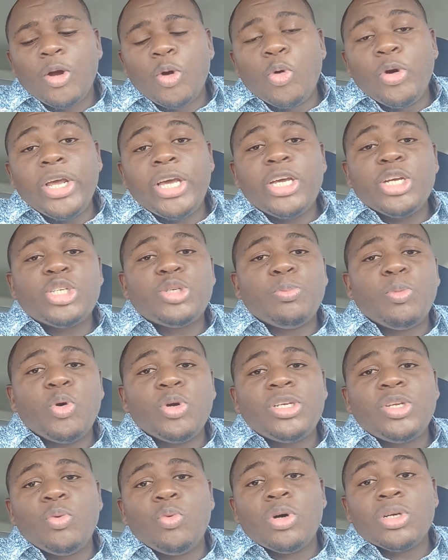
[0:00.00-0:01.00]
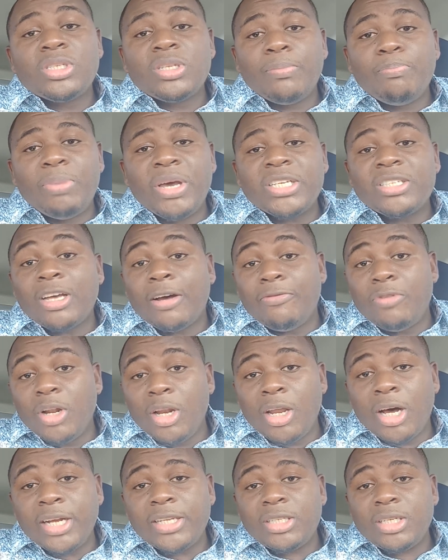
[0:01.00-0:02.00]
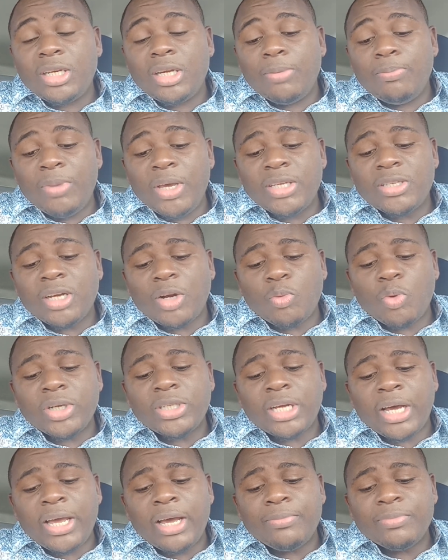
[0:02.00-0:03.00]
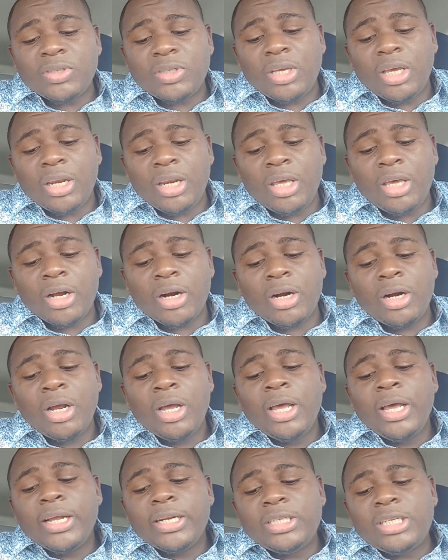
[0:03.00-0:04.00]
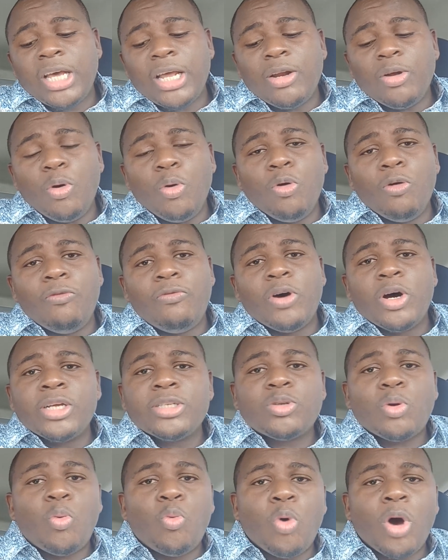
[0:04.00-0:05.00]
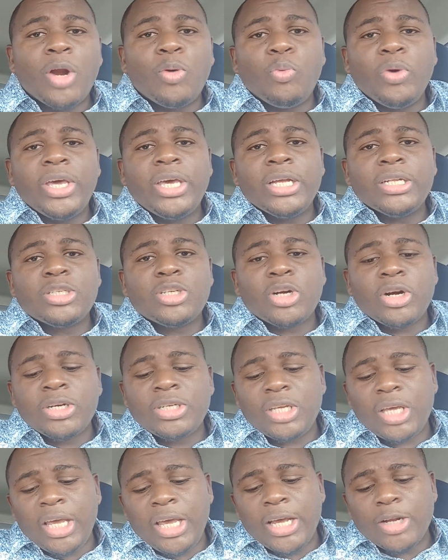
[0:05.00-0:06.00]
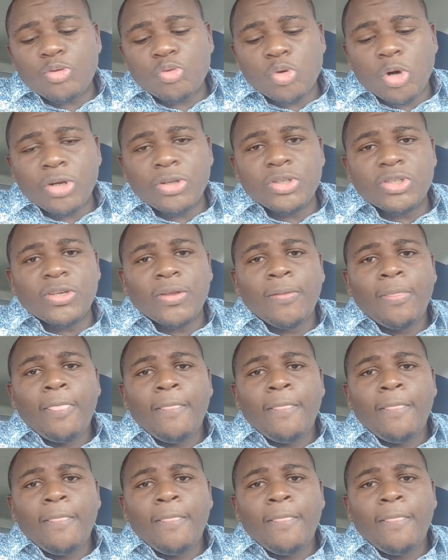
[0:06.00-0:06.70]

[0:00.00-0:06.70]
Gudakesh Motie was the best of the lot, based on what I am seeing here. 10 overs, one wicket, 38 runs.